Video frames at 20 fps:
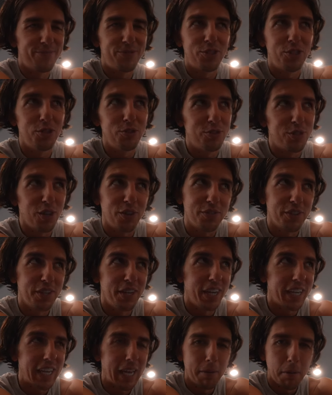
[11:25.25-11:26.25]
Too soft in
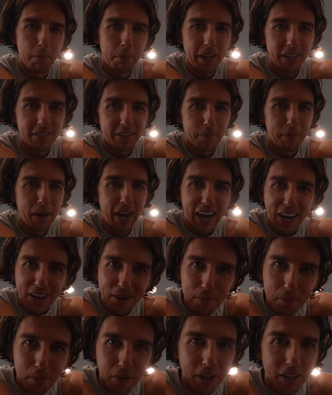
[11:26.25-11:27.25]
here. Get me back to them
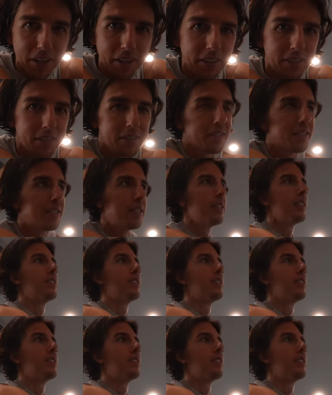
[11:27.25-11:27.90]
iron plates.